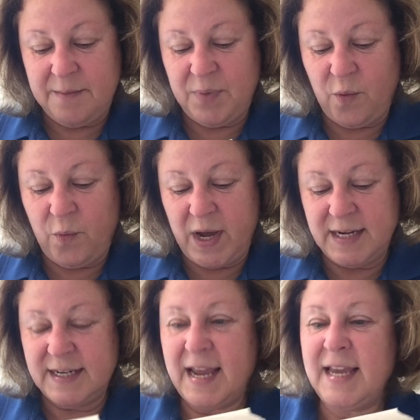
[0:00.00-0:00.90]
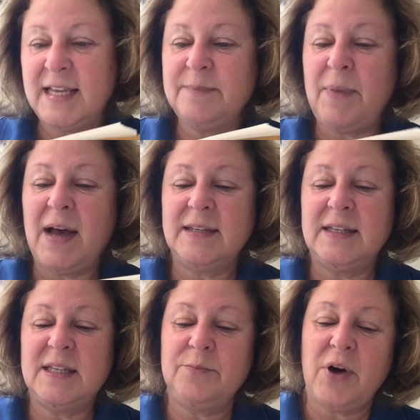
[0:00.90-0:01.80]
But one day his
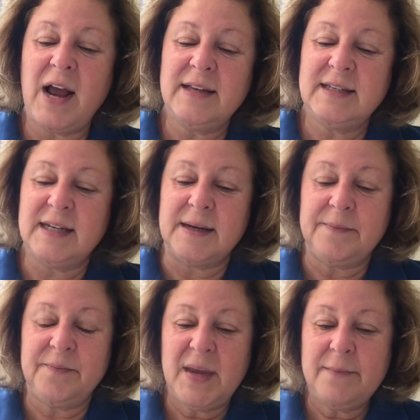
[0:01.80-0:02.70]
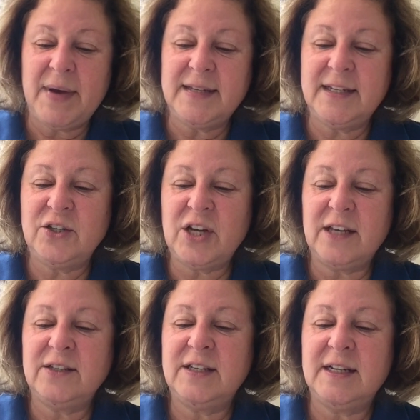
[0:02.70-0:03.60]
bosses surprised him by
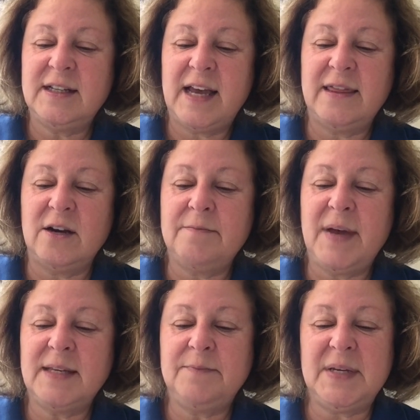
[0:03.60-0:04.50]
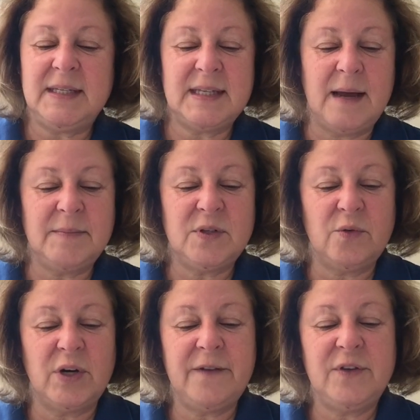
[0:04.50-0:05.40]
suggesting that there must be some
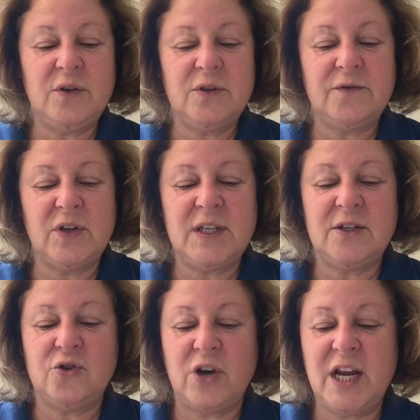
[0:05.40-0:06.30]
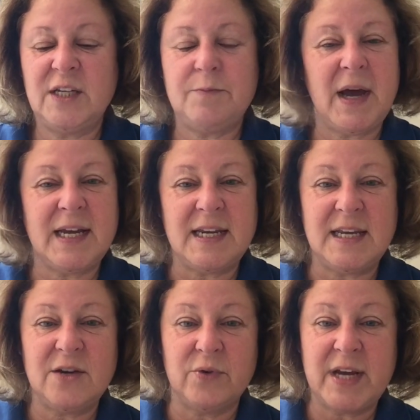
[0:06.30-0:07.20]
sort of use for this strange putty
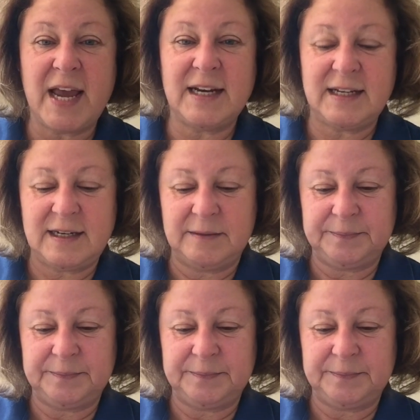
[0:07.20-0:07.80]
he created.